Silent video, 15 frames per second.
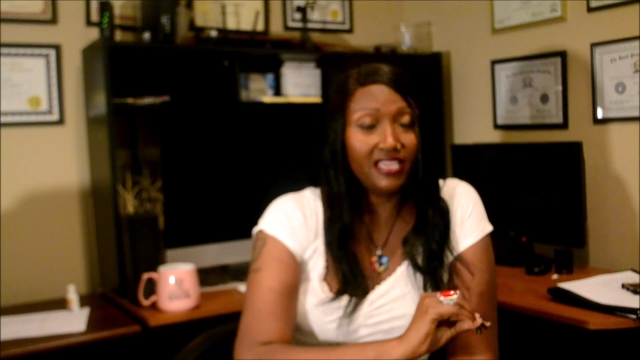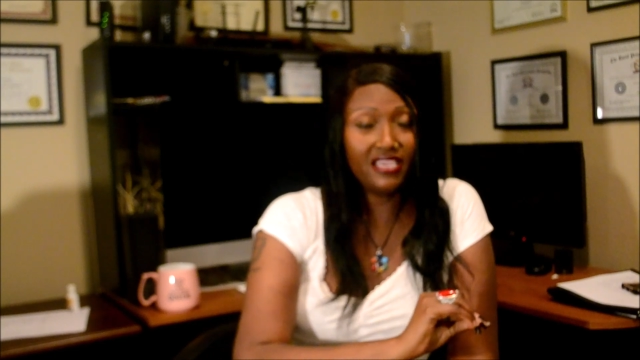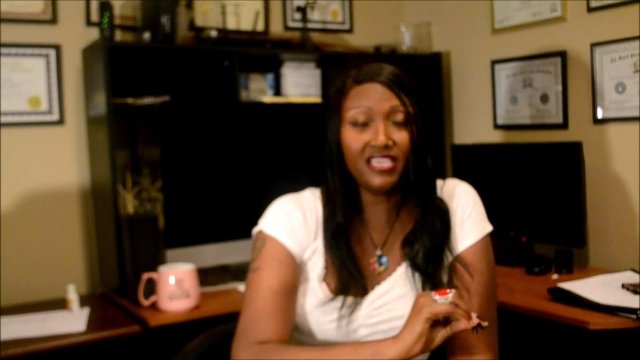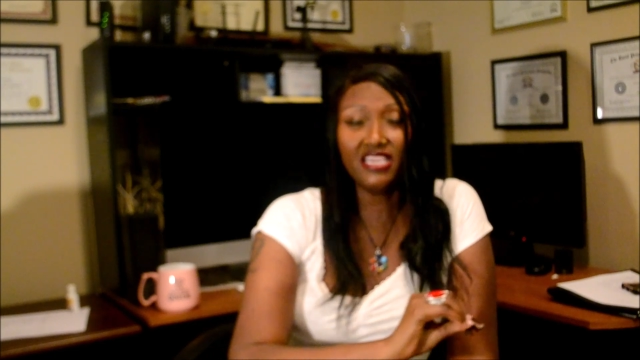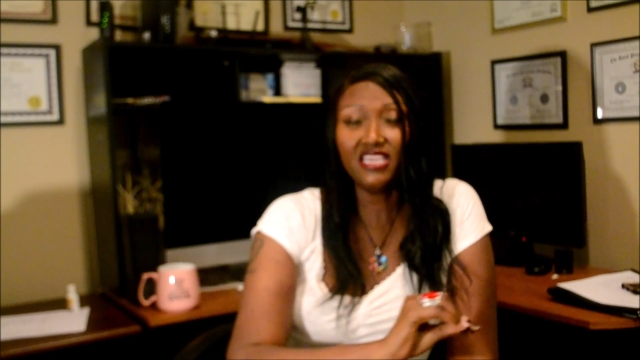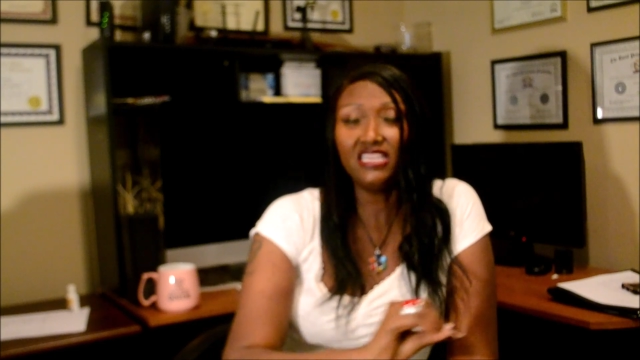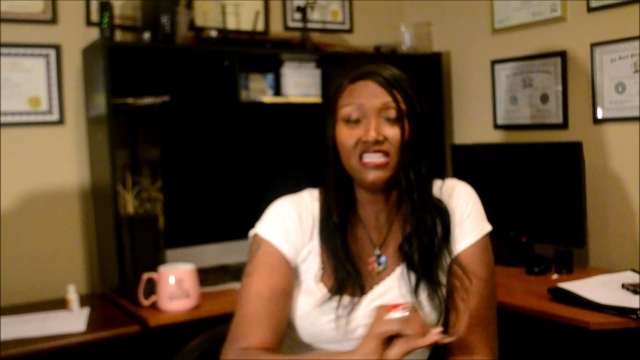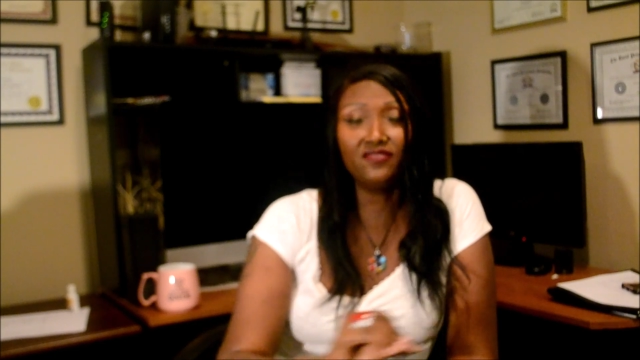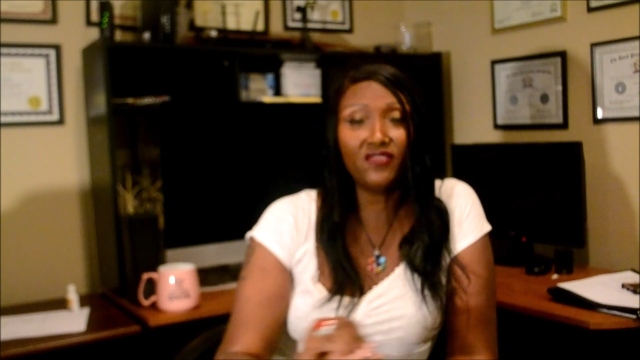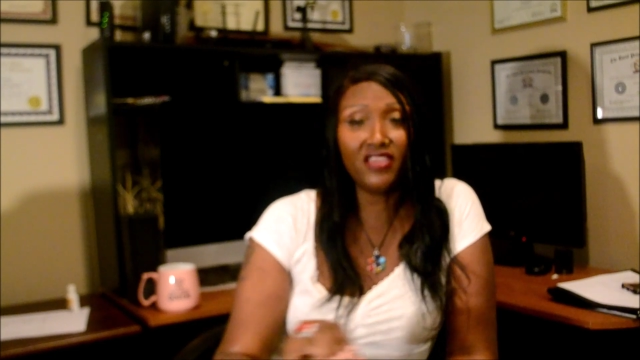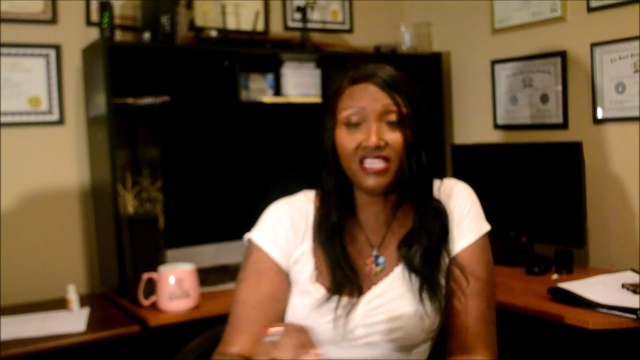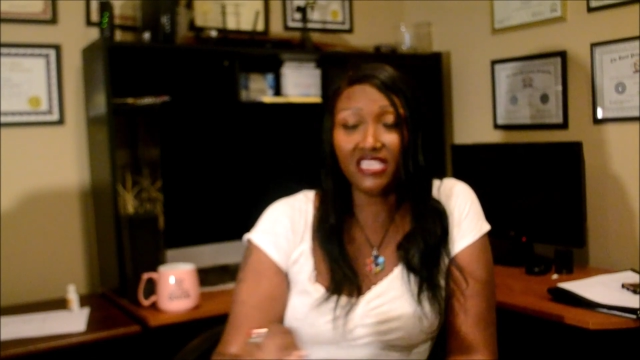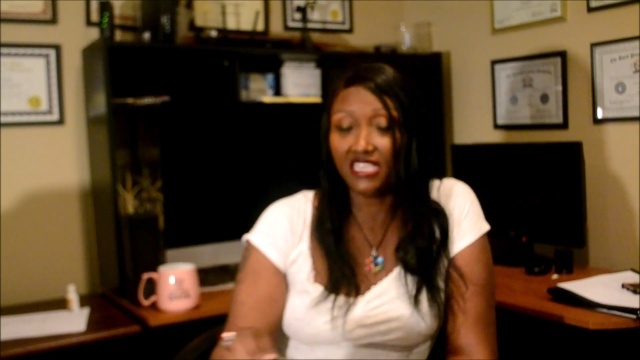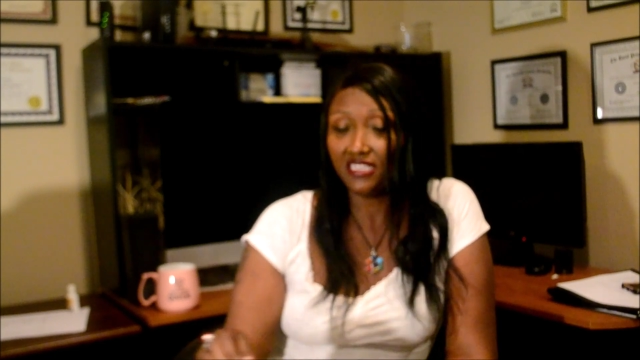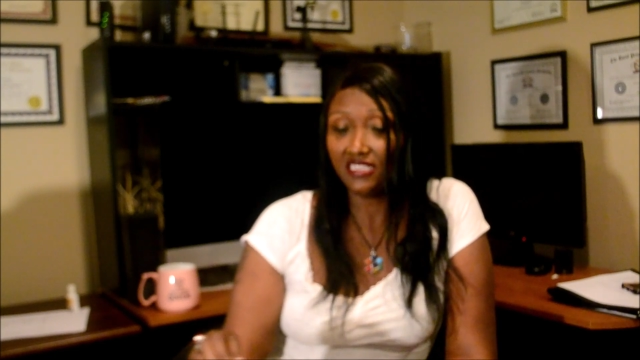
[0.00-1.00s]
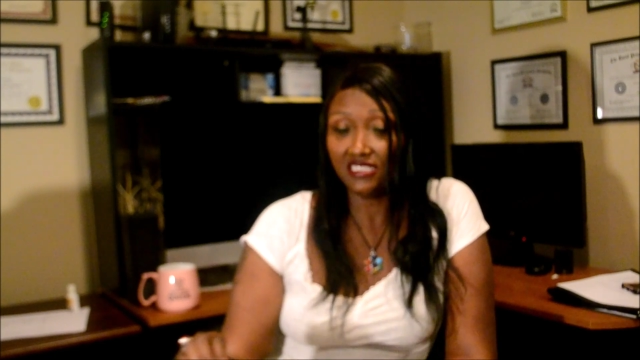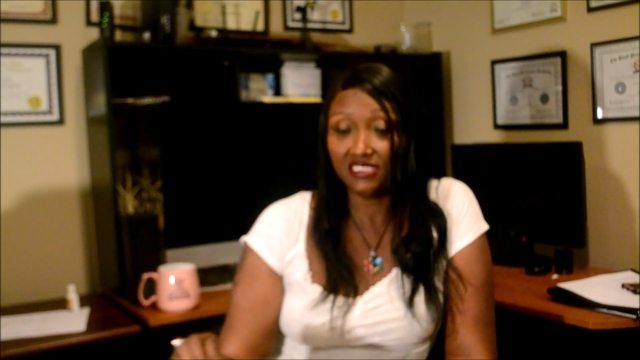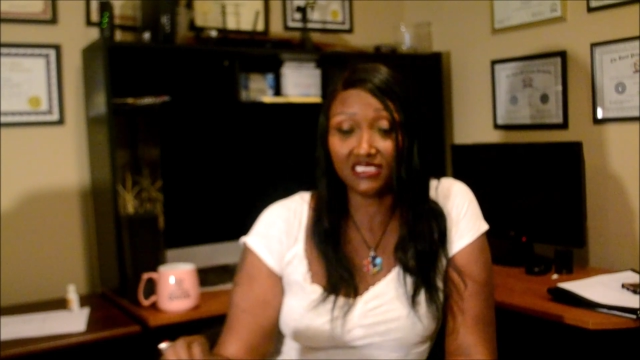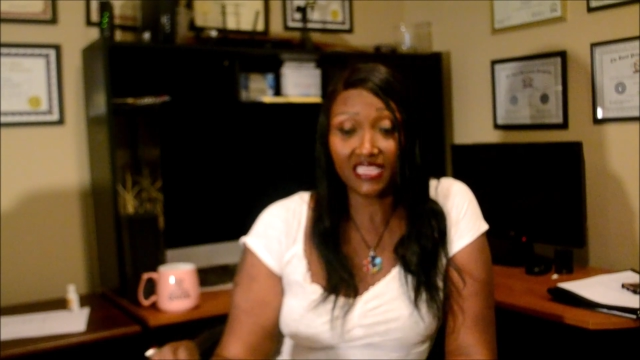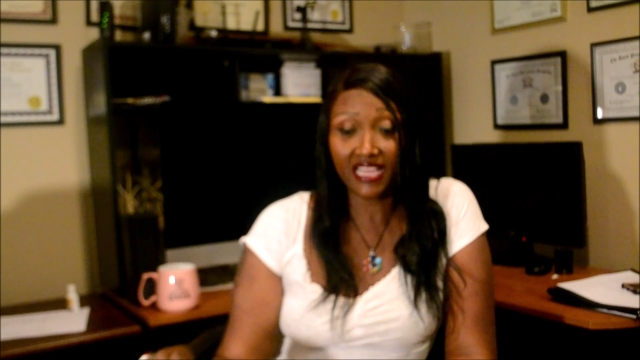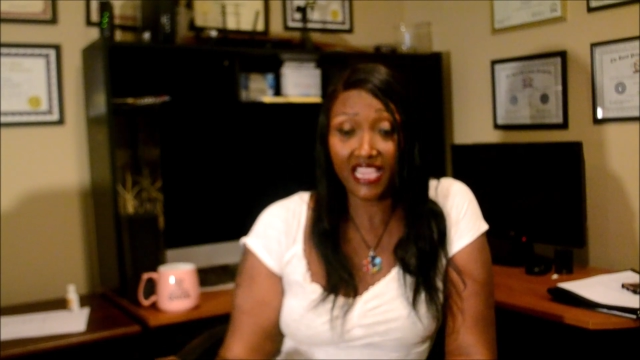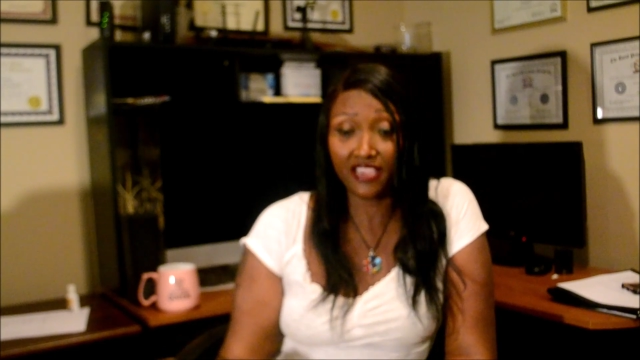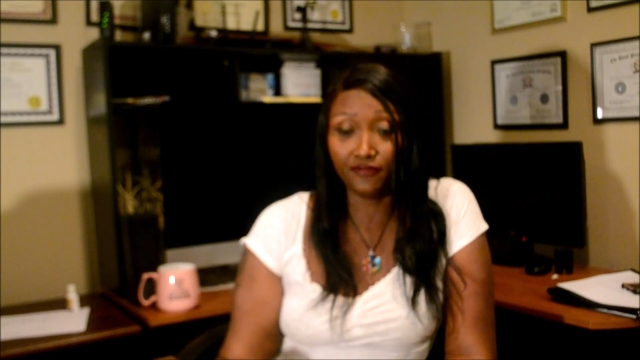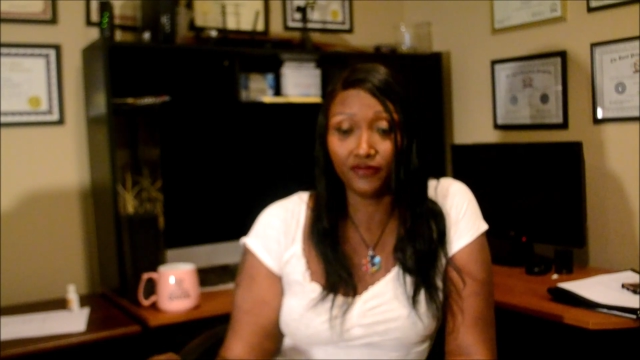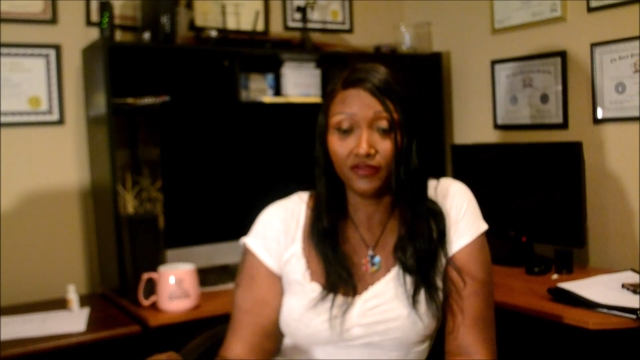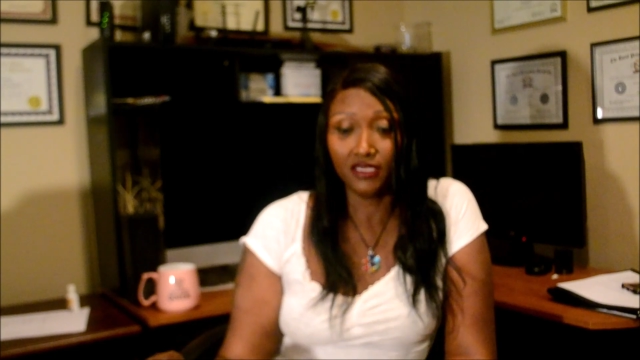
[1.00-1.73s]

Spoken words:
anything in this life